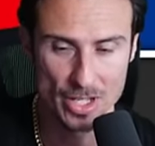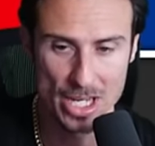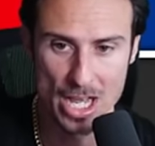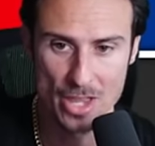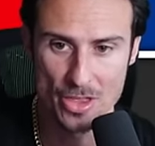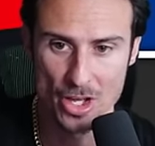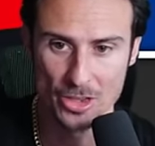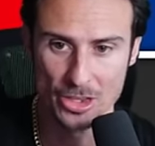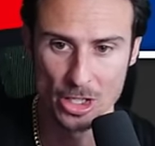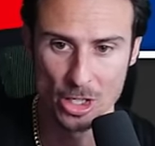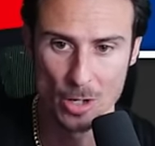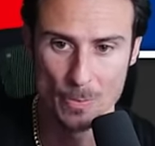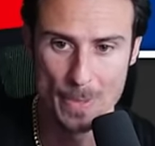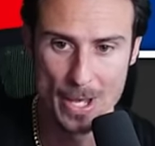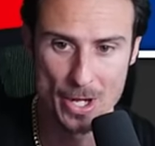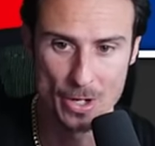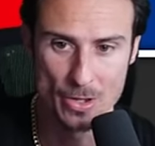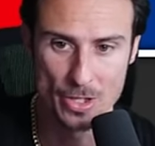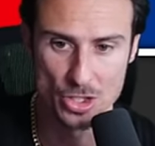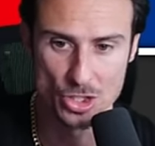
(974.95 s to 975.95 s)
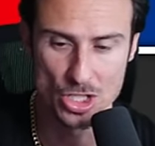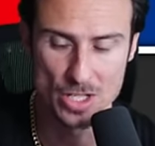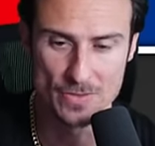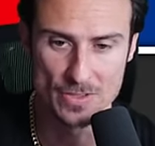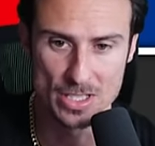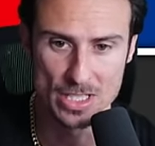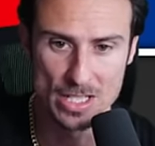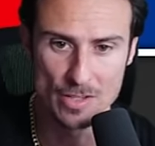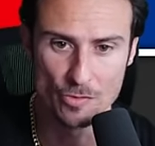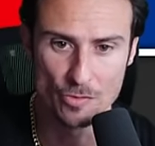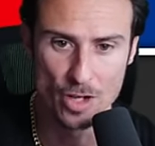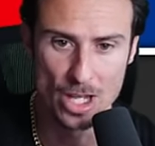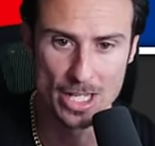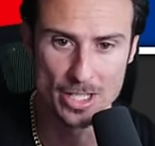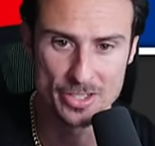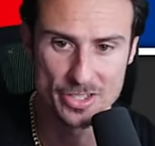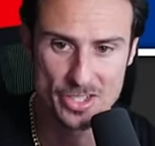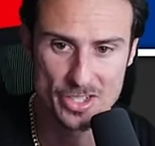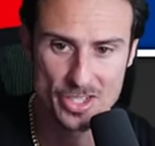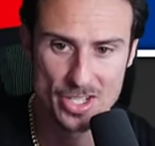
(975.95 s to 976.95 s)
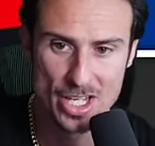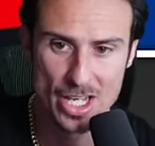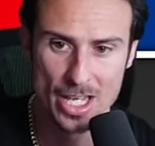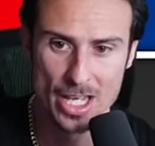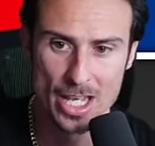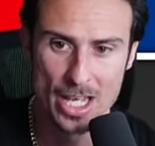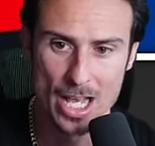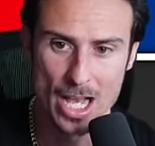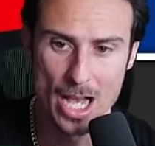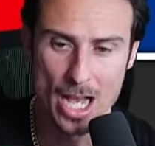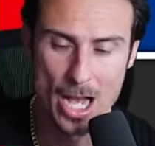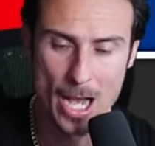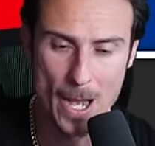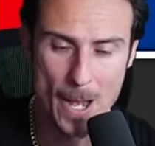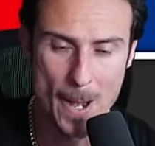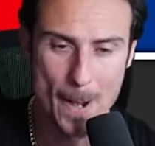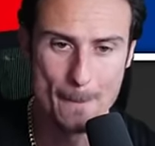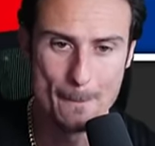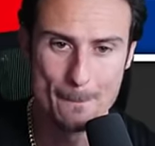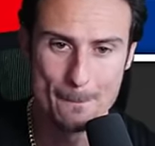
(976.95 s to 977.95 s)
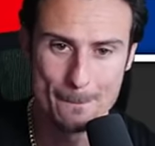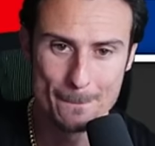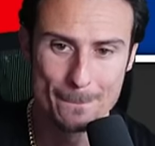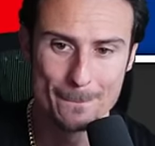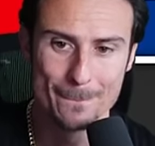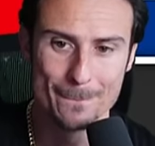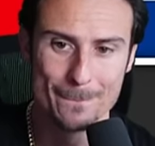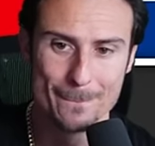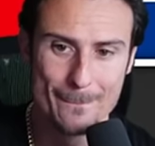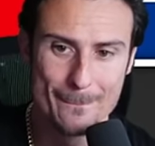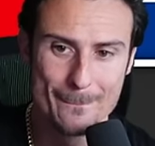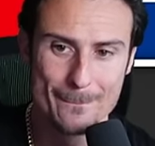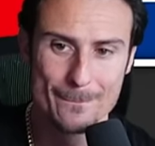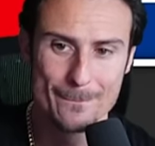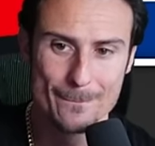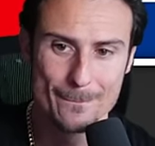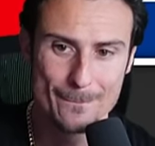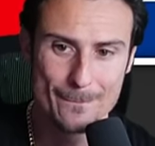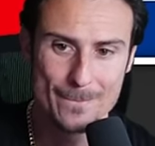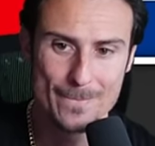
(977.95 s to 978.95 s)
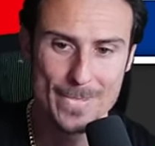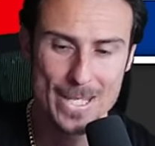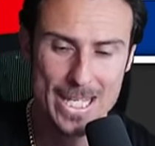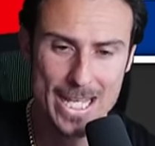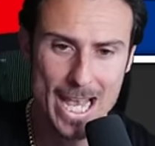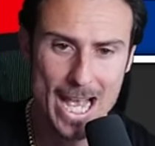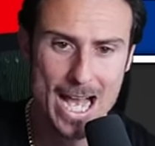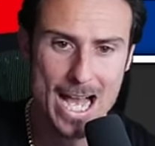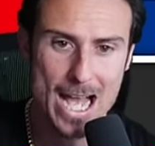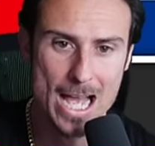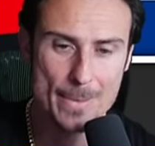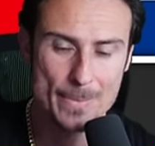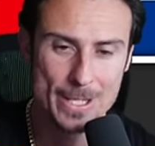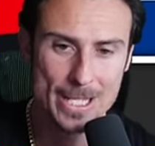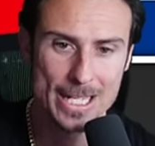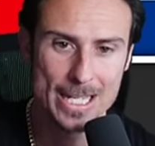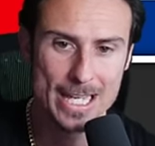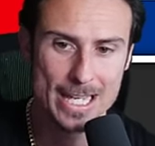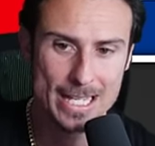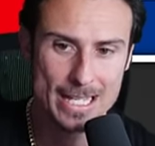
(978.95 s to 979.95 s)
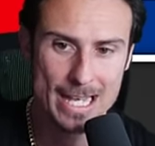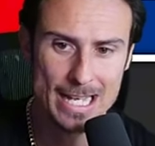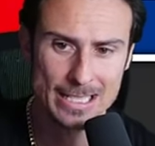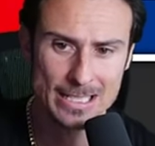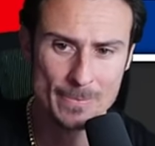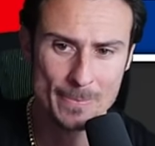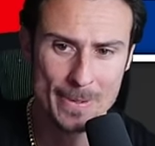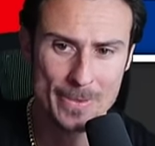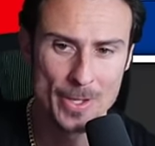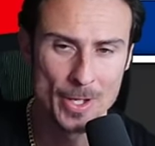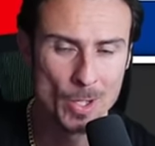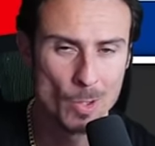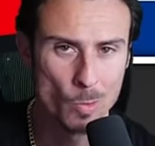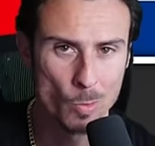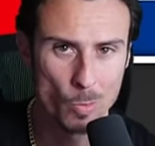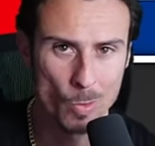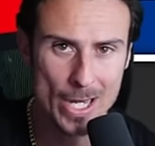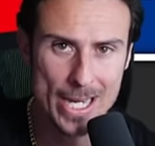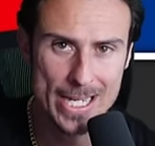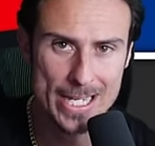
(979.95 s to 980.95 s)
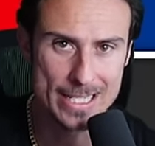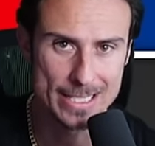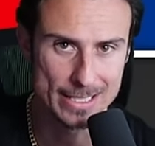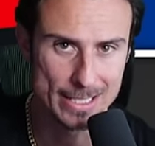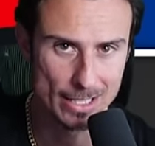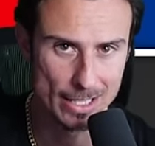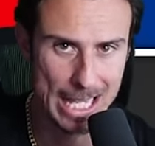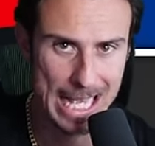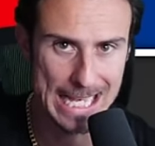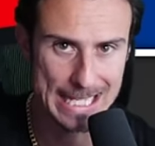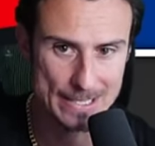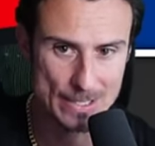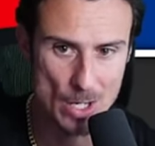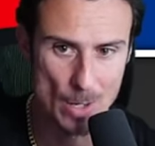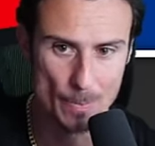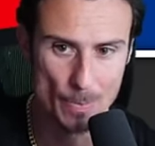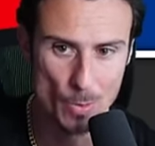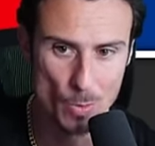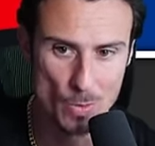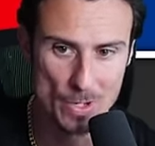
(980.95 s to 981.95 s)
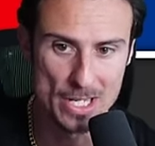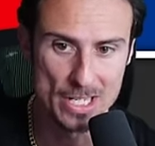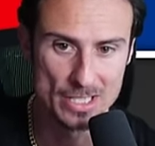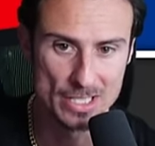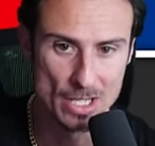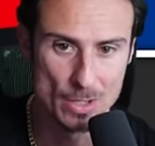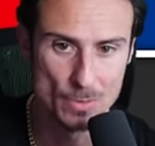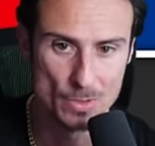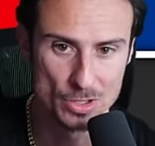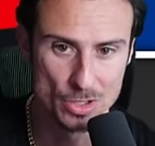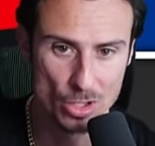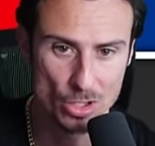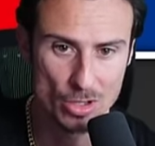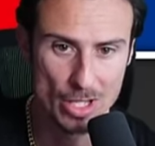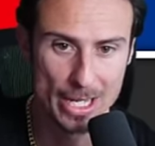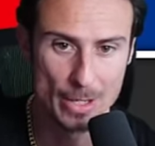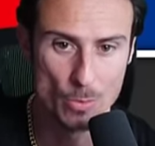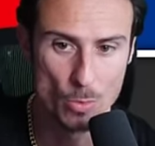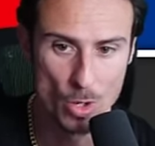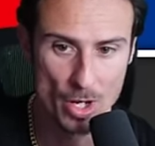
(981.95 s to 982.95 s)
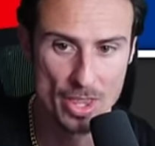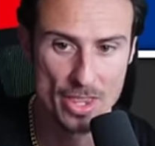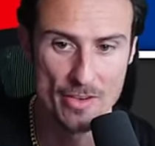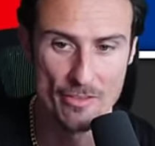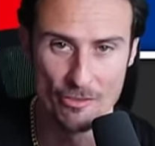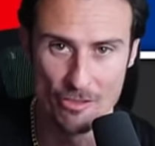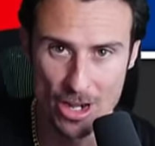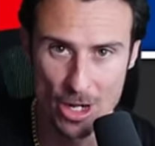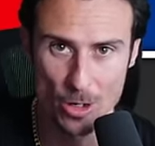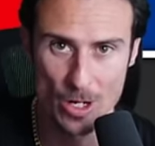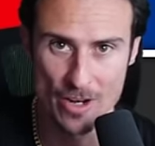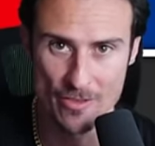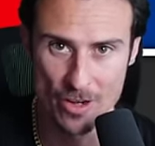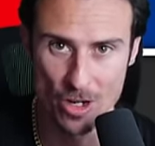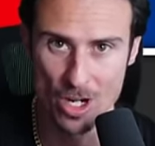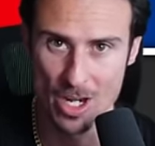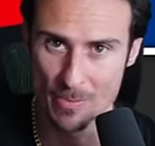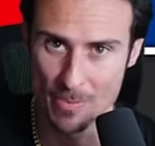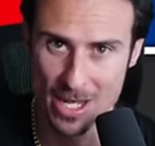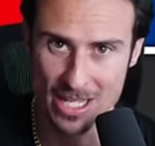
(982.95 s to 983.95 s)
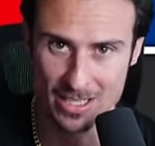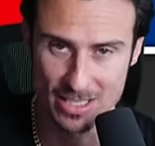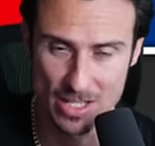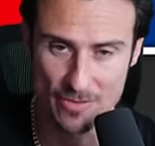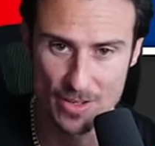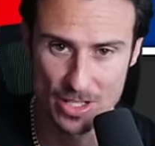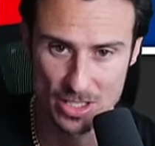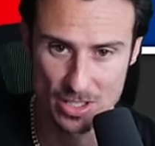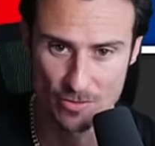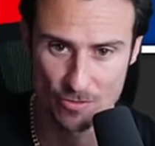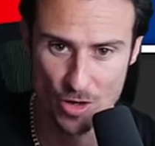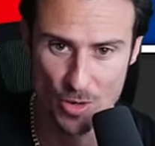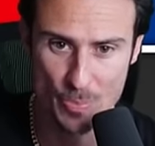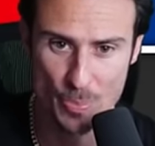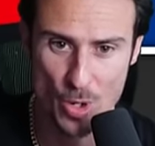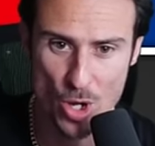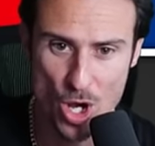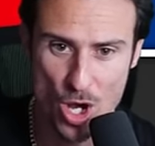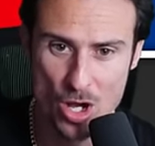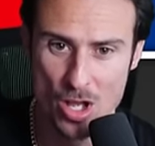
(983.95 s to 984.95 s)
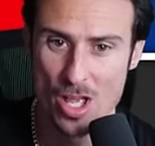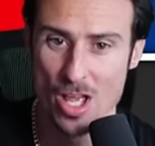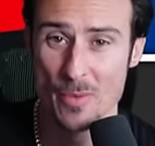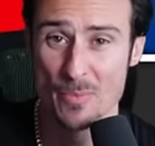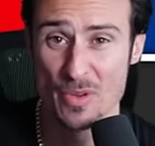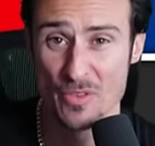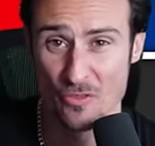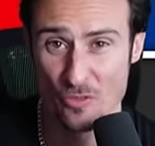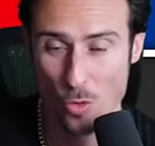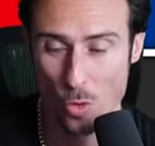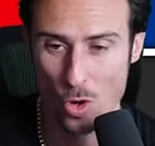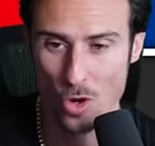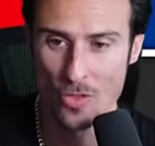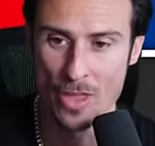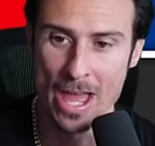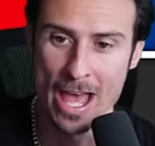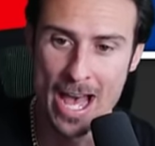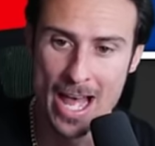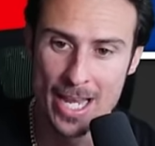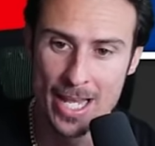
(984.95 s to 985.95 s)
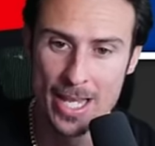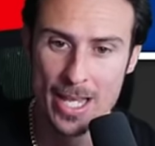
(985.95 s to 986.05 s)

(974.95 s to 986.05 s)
I thought they were better. The Chiefs defense. Um, yeah, I mean, it hasn't been the greatest the last couple weeks, and it was looked like one of the very, very best defenses in football before that.